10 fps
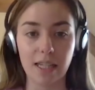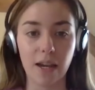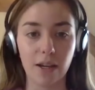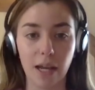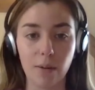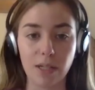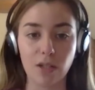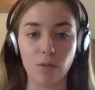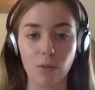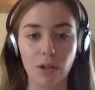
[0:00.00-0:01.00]
yeah, okay, we're
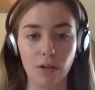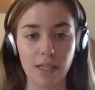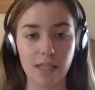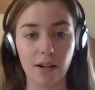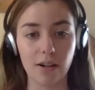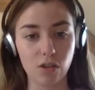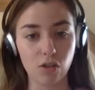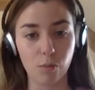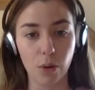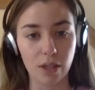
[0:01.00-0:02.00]
not necessarily
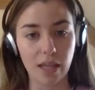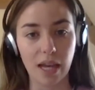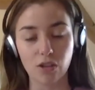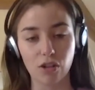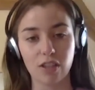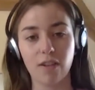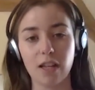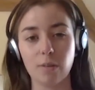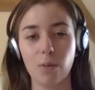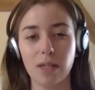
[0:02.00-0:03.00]
sort of putting their interests
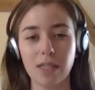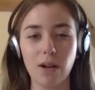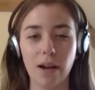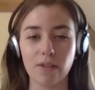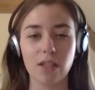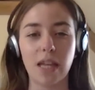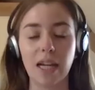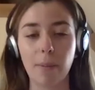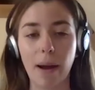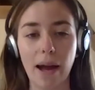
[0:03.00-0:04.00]
first, but we still have to
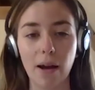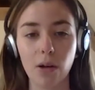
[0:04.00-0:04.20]
think about